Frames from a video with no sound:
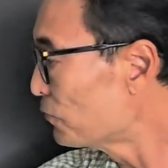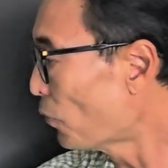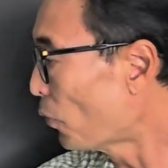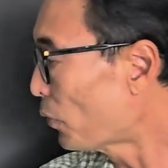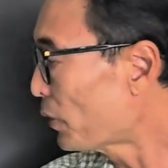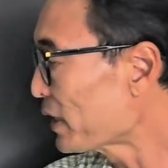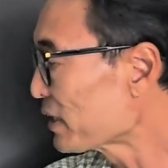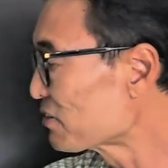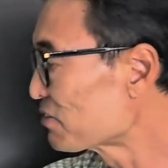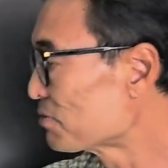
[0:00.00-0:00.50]

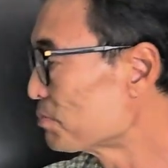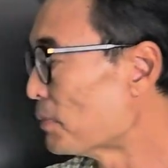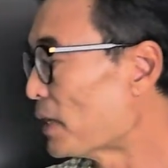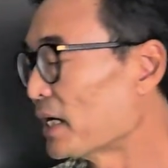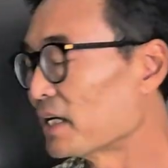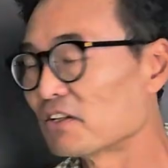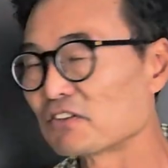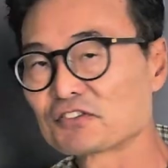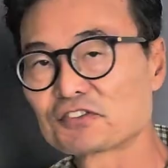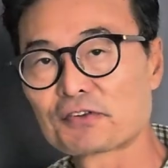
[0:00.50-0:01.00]
4x
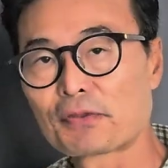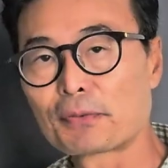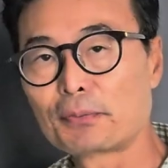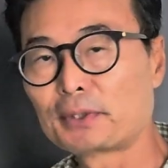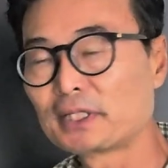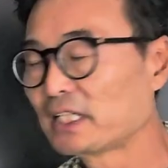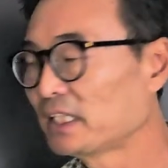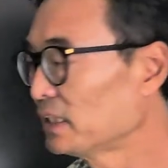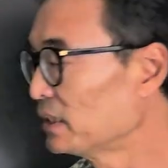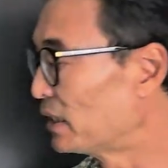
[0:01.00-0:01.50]
minus
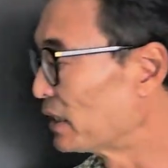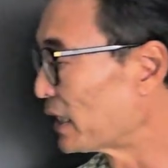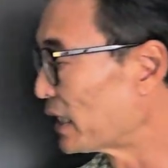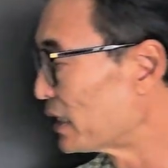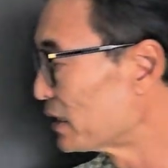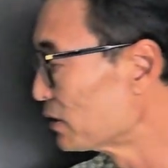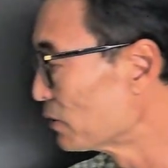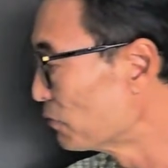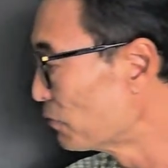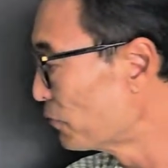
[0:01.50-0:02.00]
3.
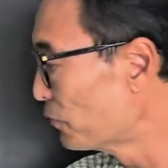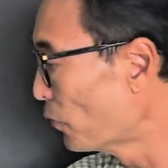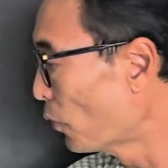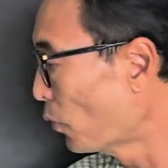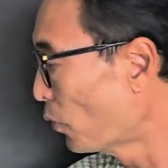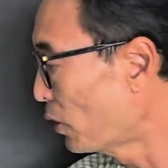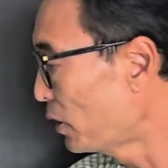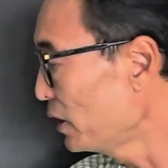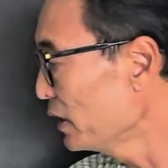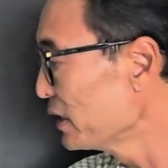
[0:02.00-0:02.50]
Again, the
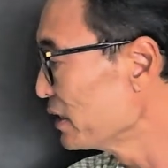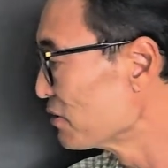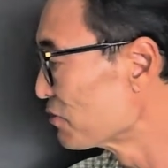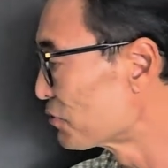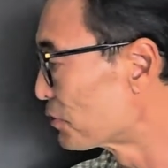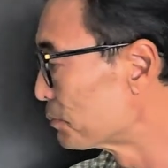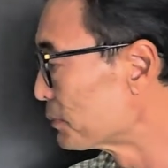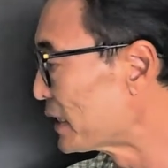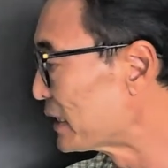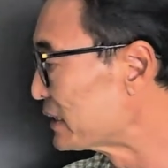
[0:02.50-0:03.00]
4
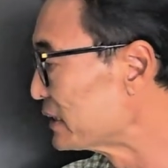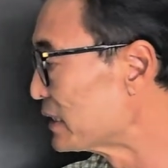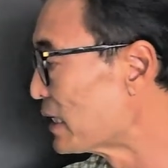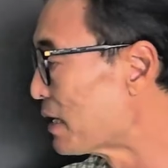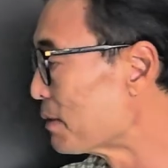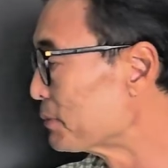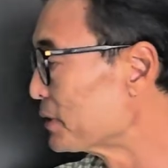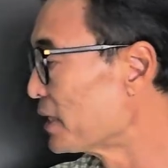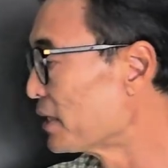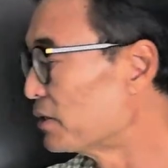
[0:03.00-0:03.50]
is from that
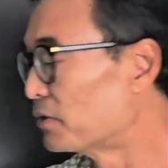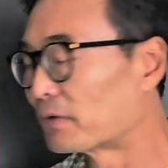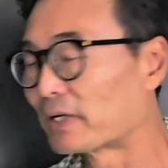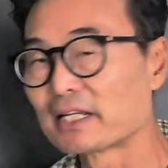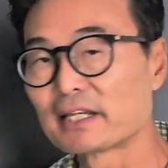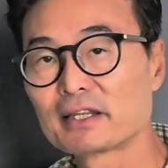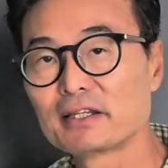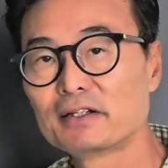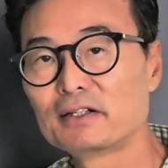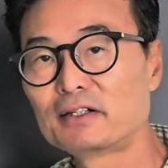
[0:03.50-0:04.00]
denominator
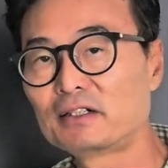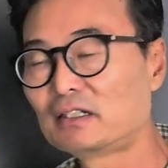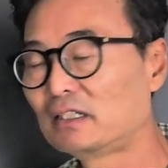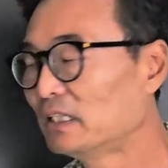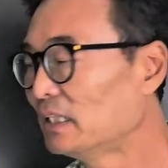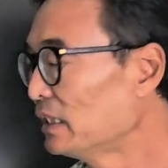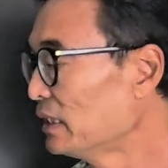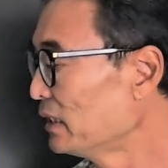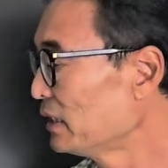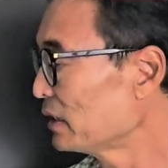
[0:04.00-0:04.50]
right
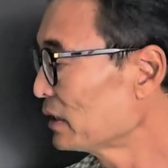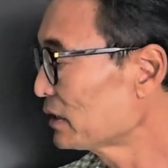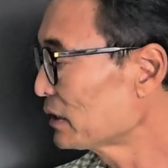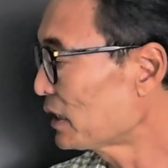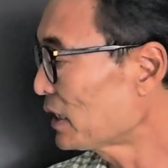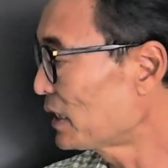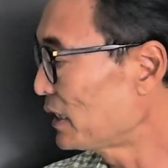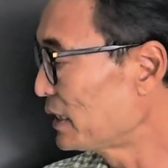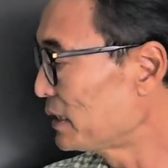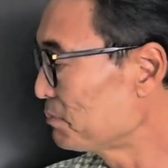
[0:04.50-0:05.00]
there,
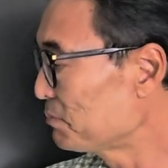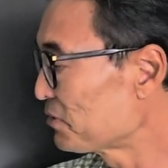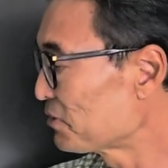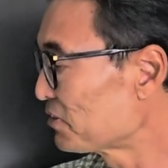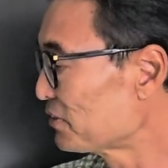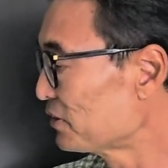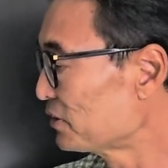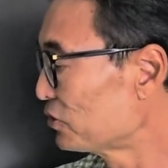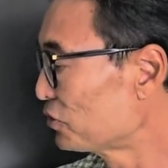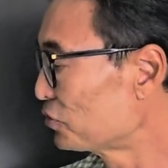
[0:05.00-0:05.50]

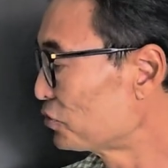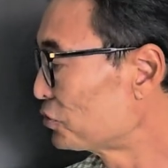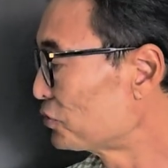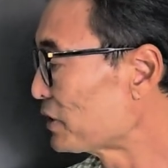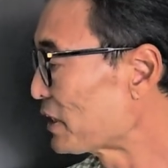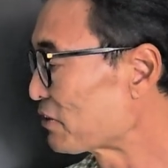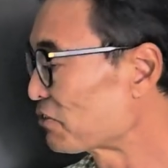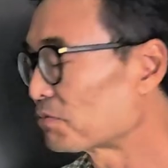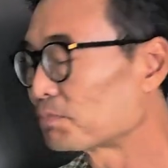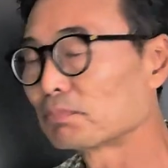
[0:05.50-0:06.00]
times
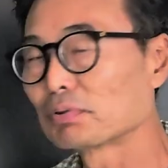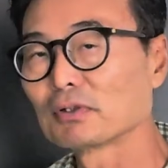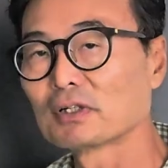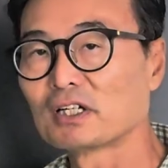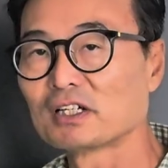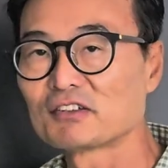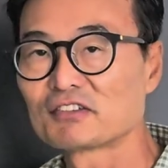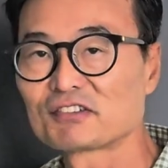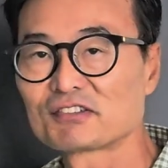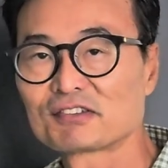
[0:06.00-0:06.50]
2x
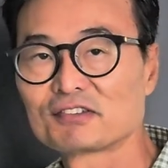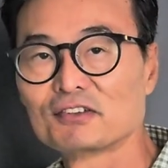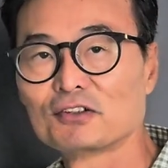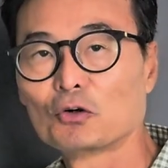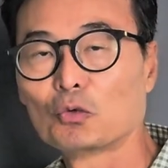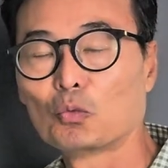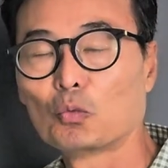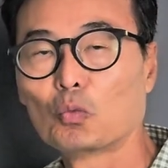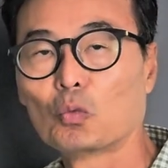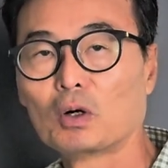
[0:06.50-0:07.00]
plus
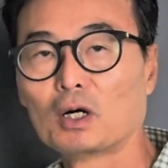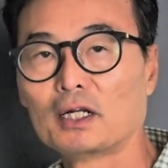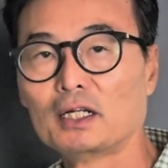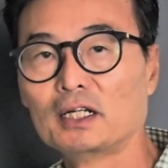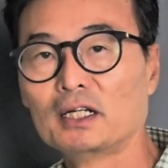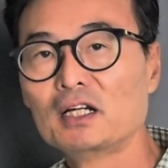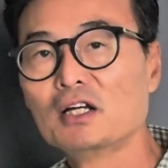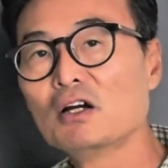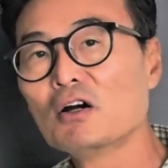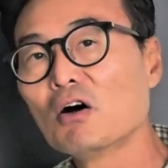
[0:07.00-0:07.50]
1.
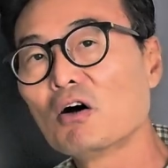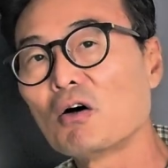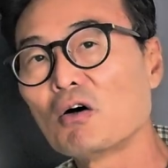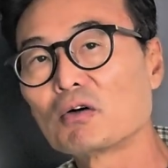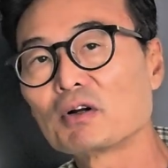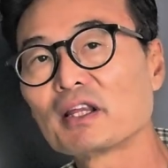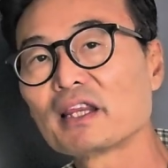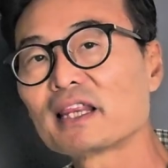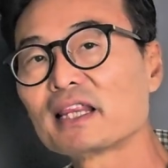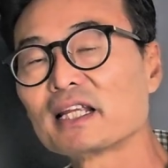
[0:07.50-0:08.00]

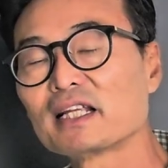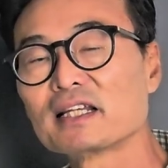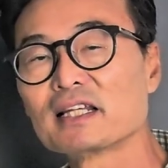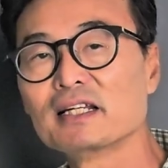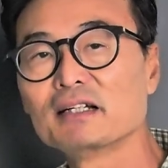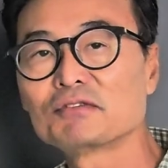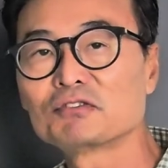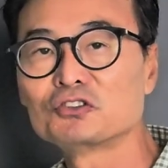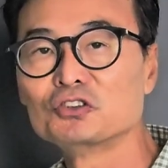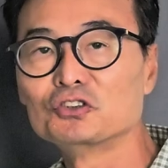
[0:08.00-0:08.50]
Only thing
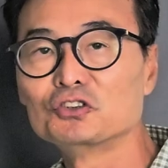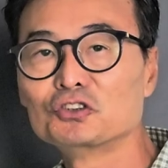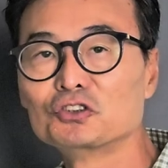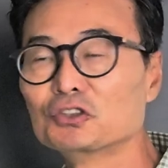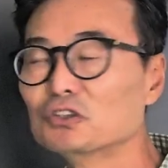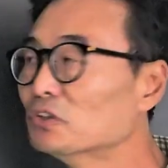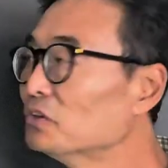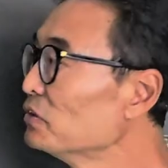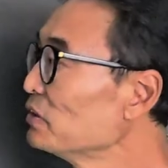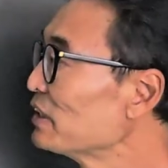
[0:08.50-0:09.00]
left to
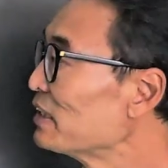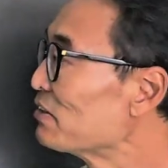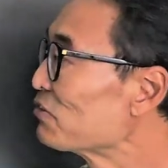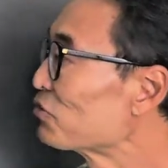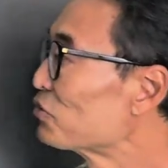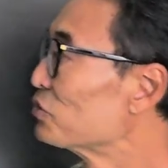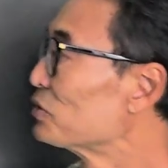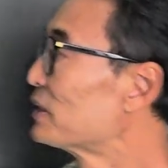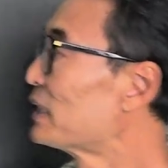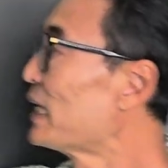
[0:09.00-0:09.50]
do
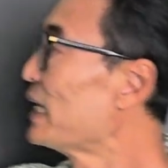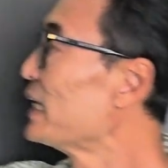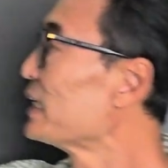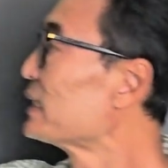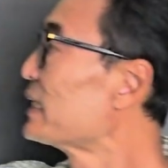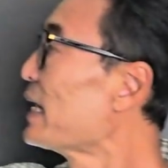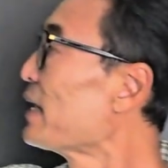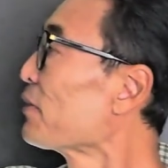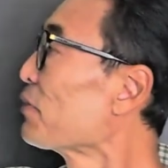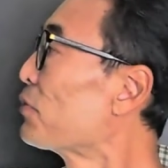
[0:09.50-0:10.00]
is to
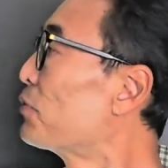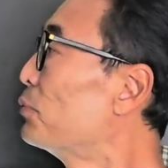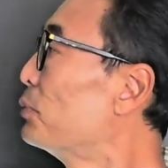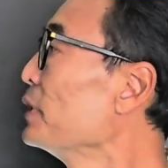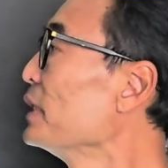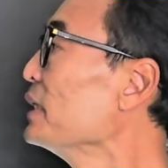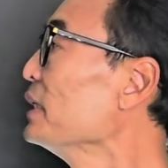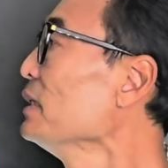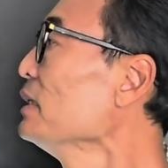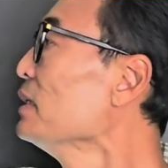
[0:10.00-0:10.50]
take that
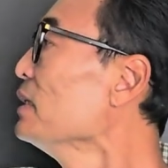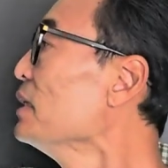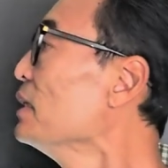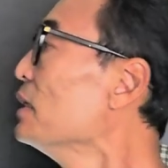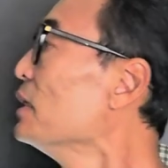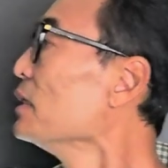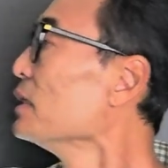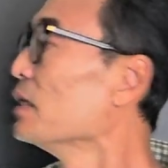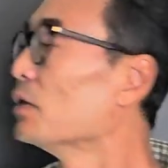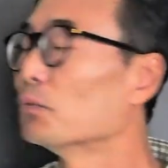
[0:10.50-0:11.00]
3
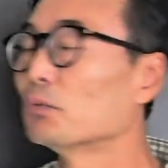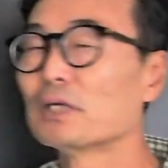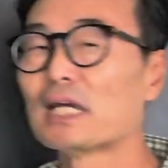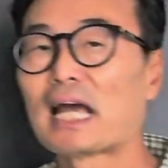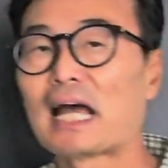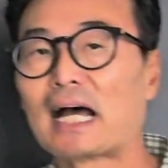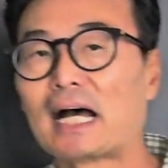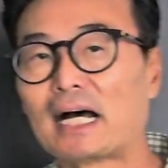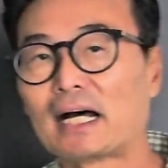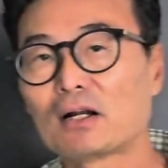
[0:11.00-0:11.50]
that we
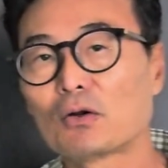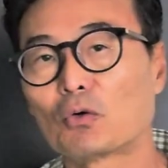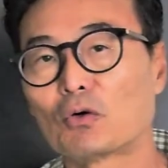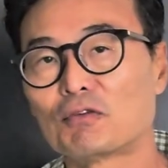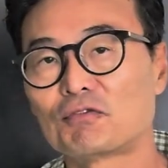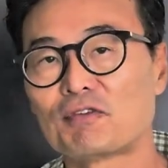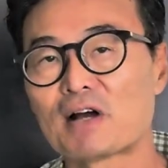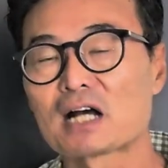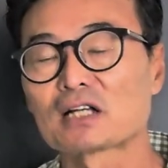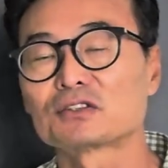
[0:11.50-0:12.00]
had
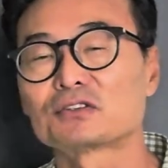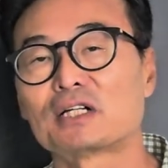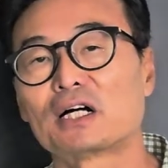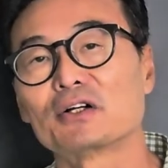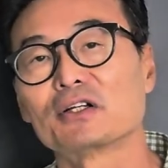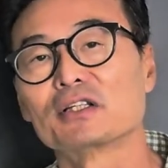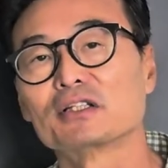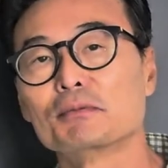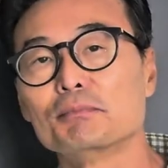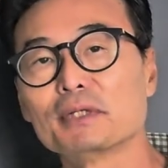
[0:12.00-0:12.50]
or factor
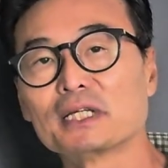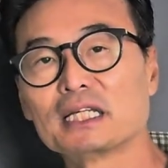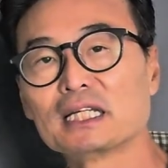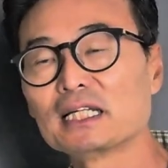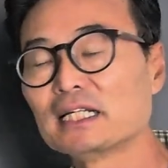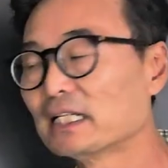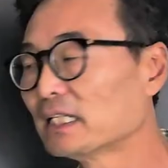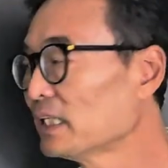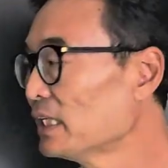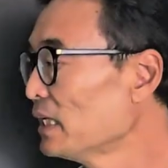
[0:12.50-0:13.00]
out in the
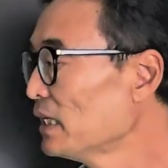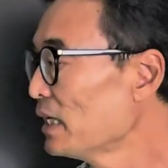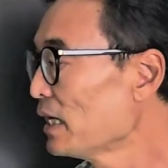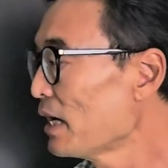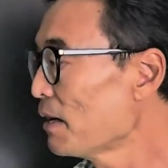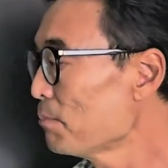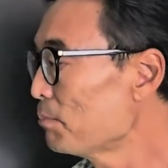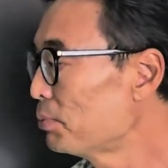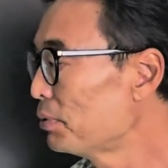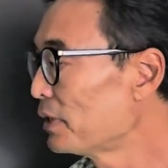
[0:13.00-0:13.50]
beginning
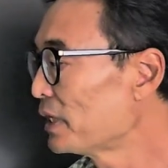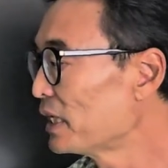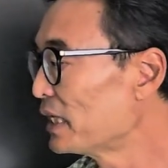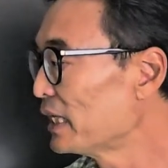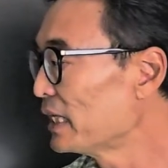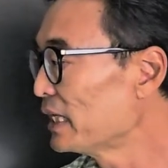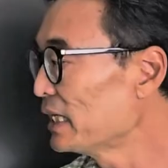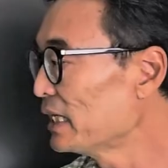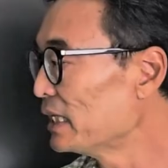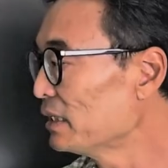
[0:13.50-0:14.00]
and put
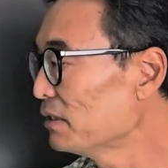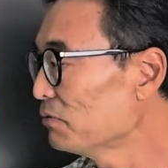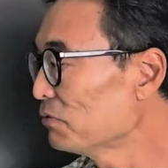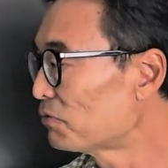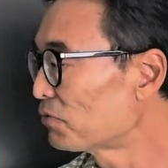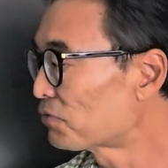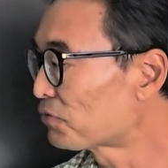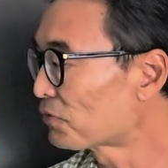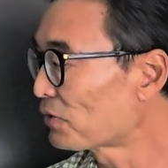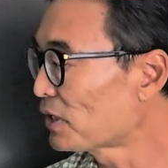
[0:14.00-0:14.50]
it in
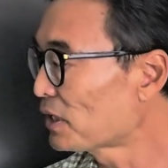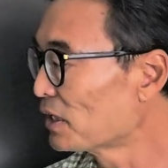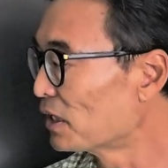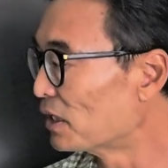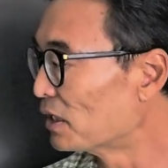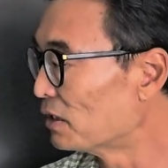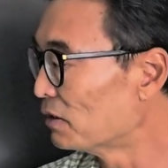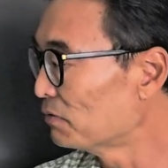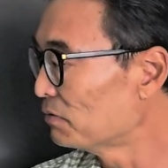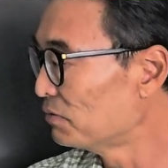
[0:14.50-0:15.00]
front
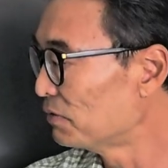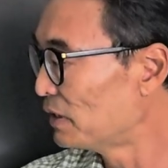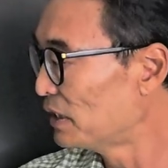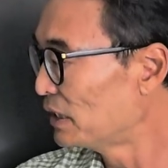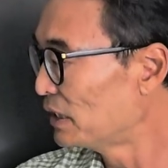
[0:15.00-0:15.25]
of